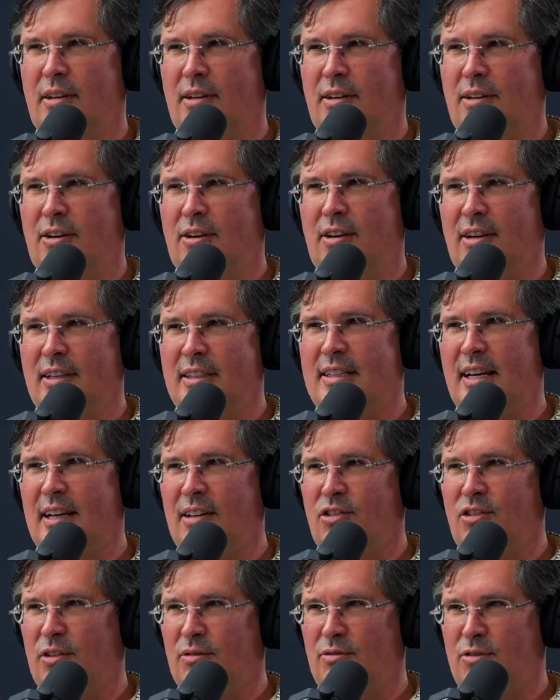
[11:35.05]
your
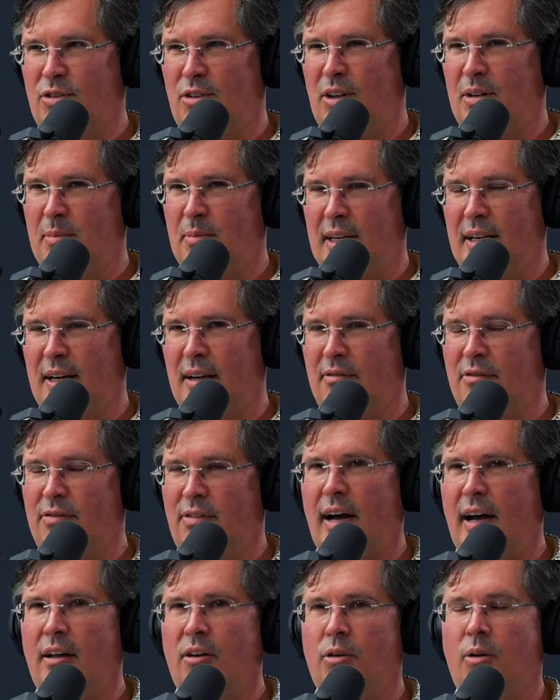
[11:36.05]
intensive treatment and
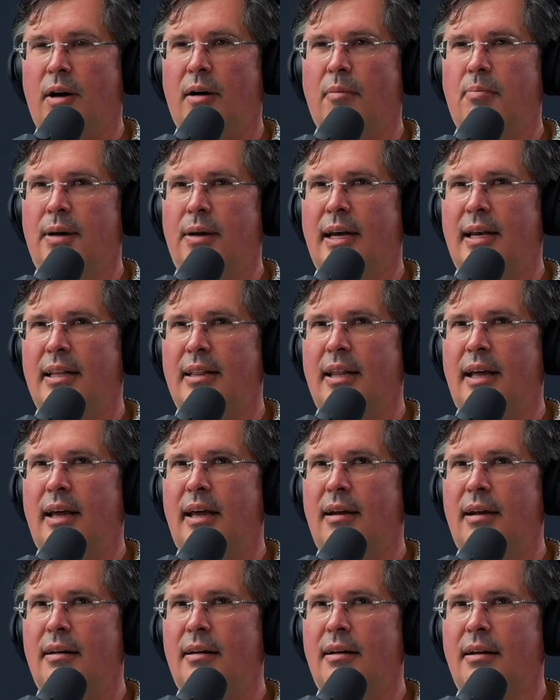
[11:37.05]
follow-up, and
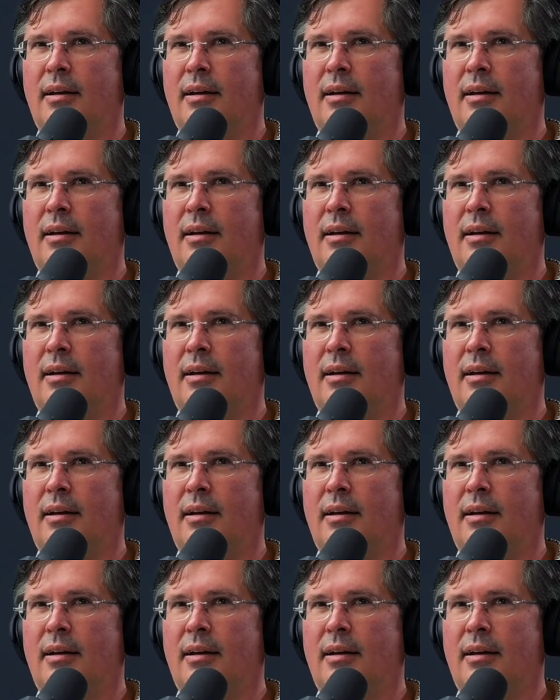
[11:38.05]
then